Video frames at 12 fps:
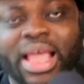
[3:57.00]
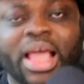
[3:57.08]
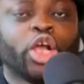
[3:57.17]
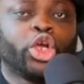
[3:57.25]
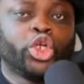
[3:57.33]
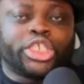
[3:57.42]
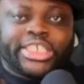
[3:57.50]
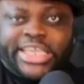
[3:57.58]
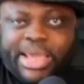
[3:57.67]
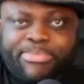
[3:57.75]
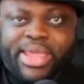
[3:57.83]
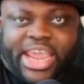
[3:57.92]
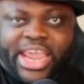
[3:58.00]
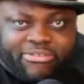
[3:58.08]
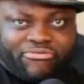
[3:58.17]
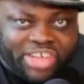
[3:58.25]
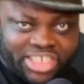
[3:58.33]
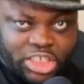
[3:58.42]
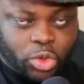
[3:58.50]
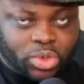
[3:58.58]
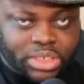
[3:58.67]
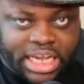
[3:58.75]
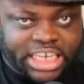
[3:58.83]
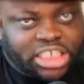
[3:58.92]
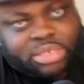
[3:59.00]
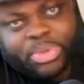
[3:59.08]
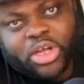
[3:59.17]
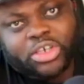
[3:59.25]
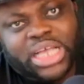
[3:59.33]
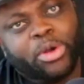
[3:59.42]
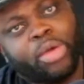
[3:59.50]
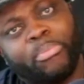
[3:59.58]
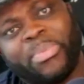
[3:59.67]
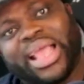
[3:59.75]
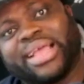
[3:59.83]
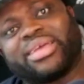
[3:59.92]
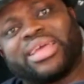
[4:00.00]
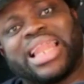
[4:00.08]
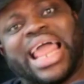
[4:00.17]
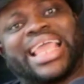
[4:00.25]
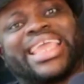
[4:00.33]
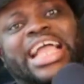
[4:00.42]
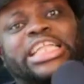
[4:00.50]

You see me investing today, it's not because I want to make, like, get